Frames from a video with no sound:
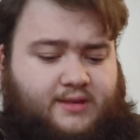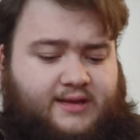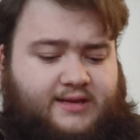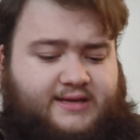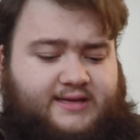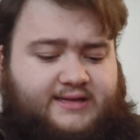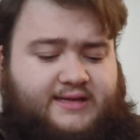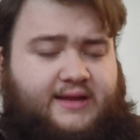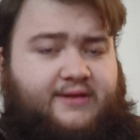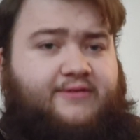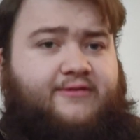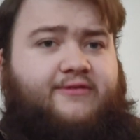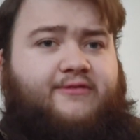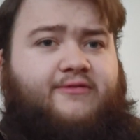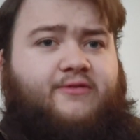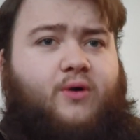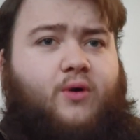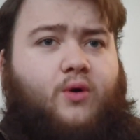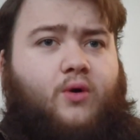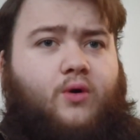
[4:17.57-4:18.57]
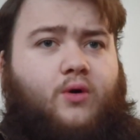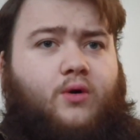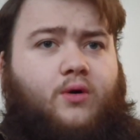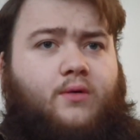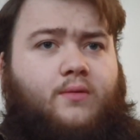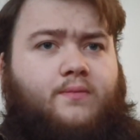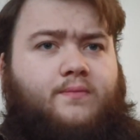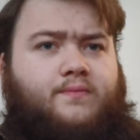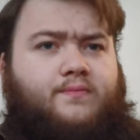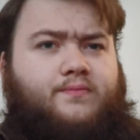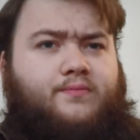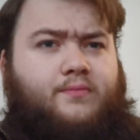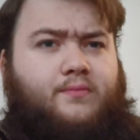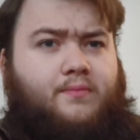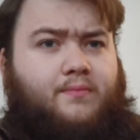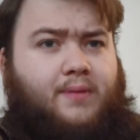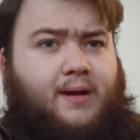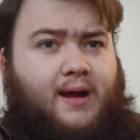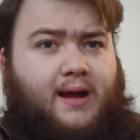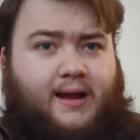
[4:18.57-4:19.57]
it is a
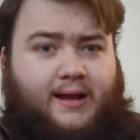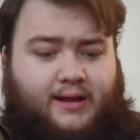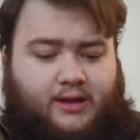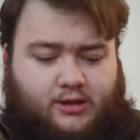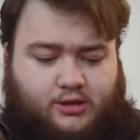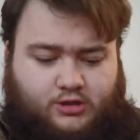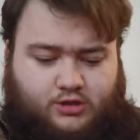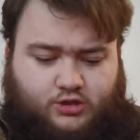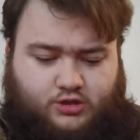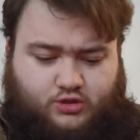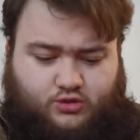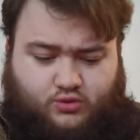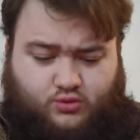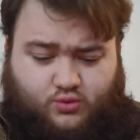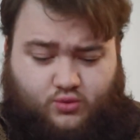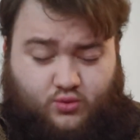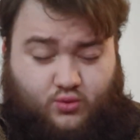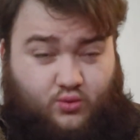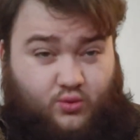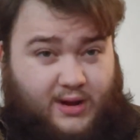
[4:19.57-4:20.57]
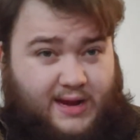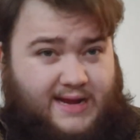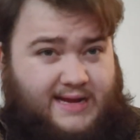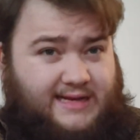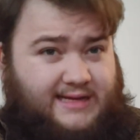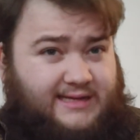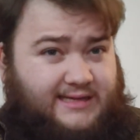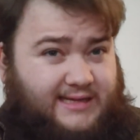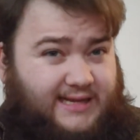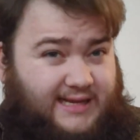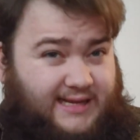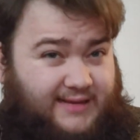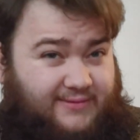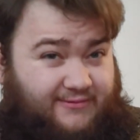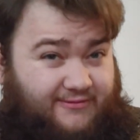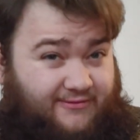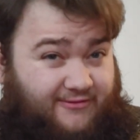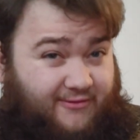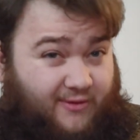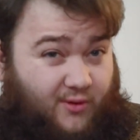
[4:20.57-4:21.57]

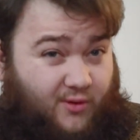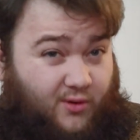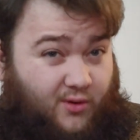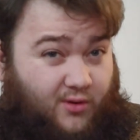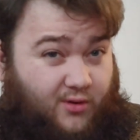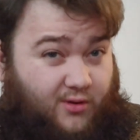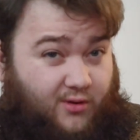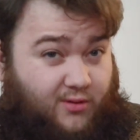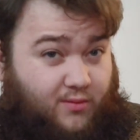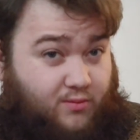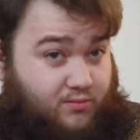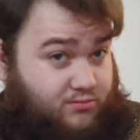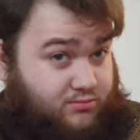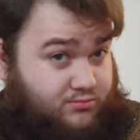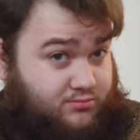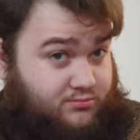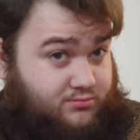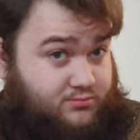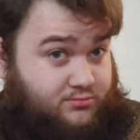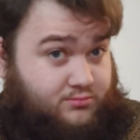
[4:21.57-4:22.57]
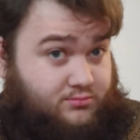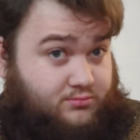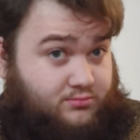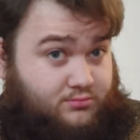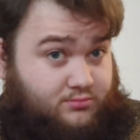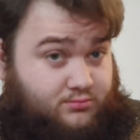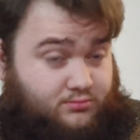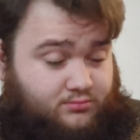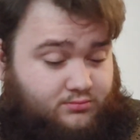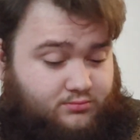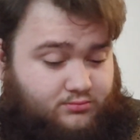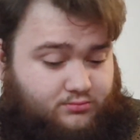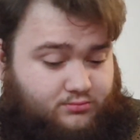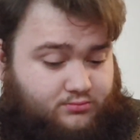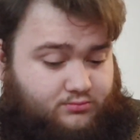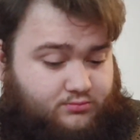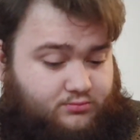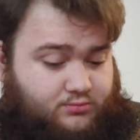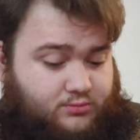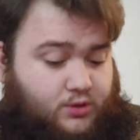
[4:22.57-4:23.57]
4x24.
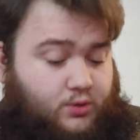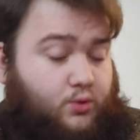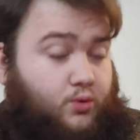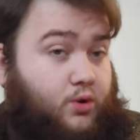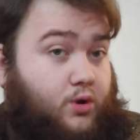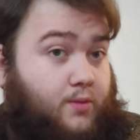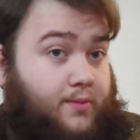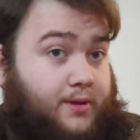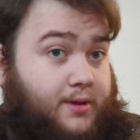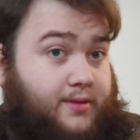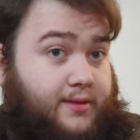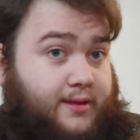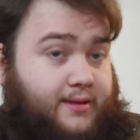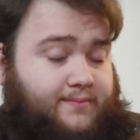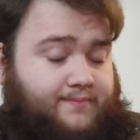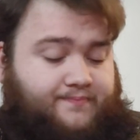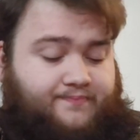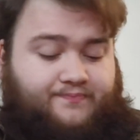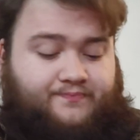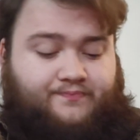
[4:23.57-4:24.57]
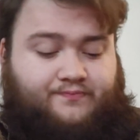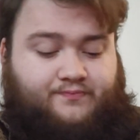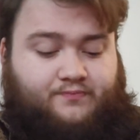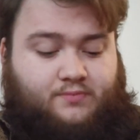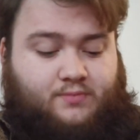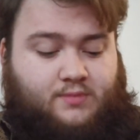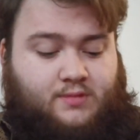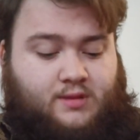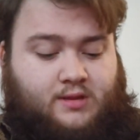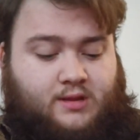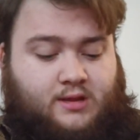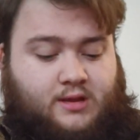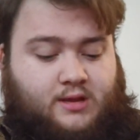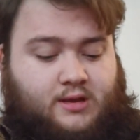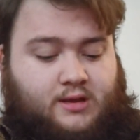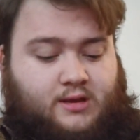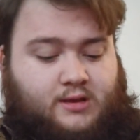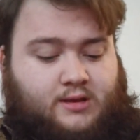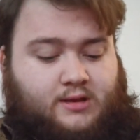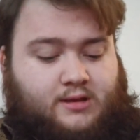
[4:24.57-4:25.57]
Don't quote me on that.
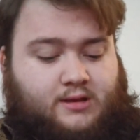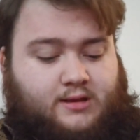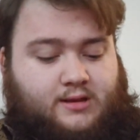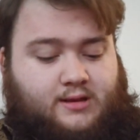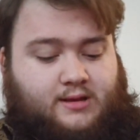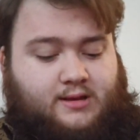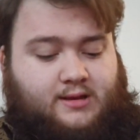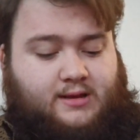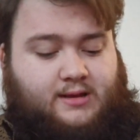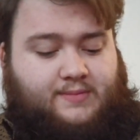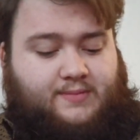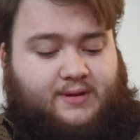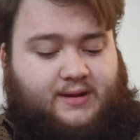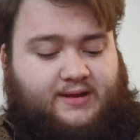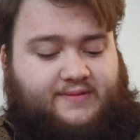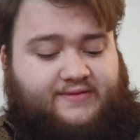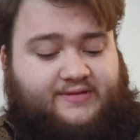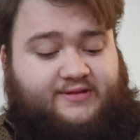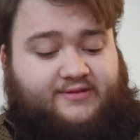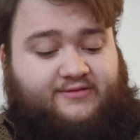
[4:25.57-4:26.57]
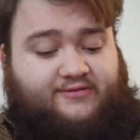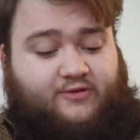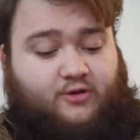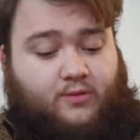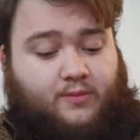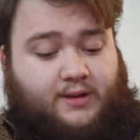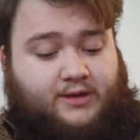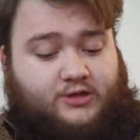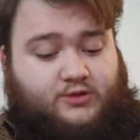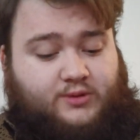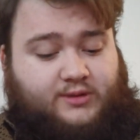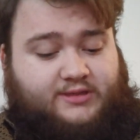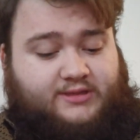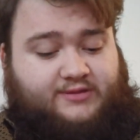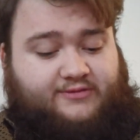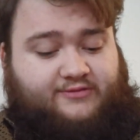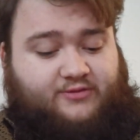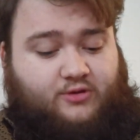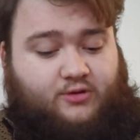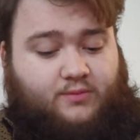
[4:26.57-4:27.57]
I believe it's a
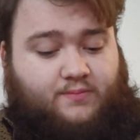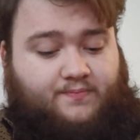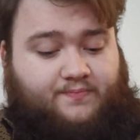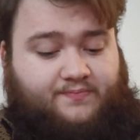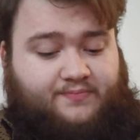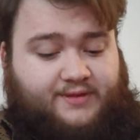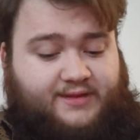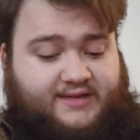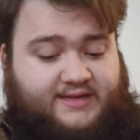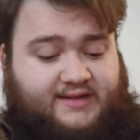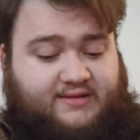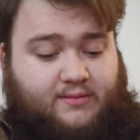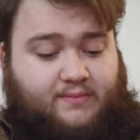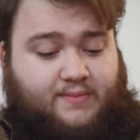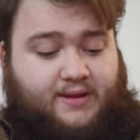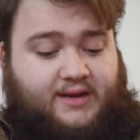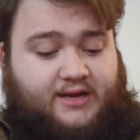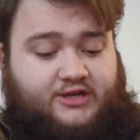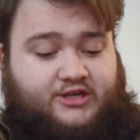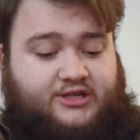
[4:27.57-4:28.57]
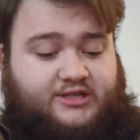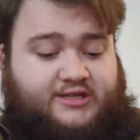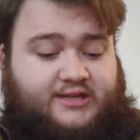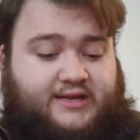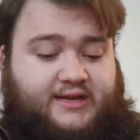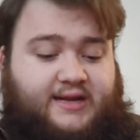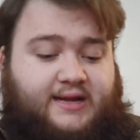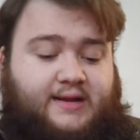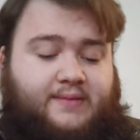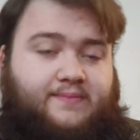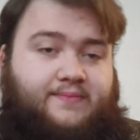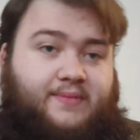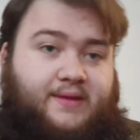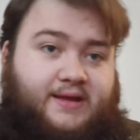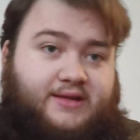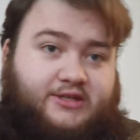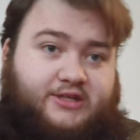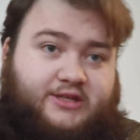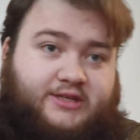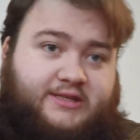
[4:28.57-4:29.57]
4x24. These are a miniature cigar.
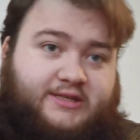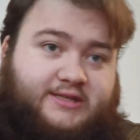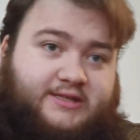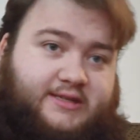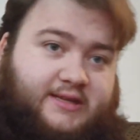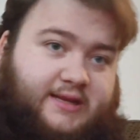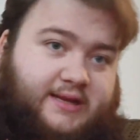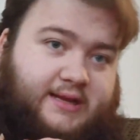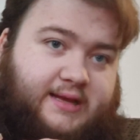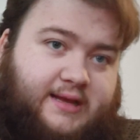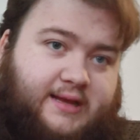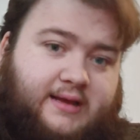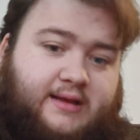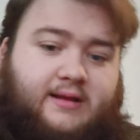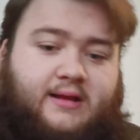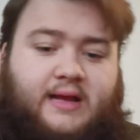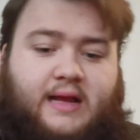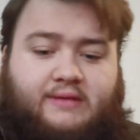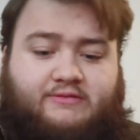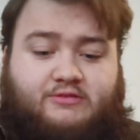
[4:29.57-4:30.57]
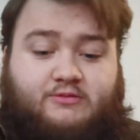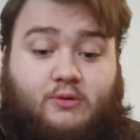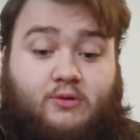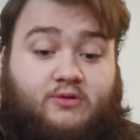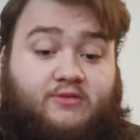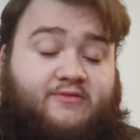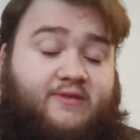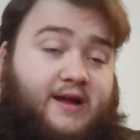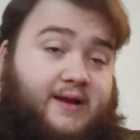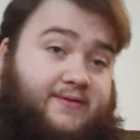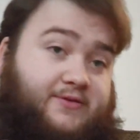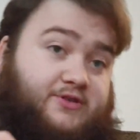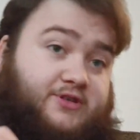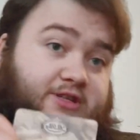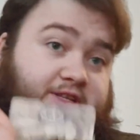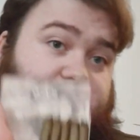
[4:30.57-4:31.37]
As you can see, I've smoked 5 of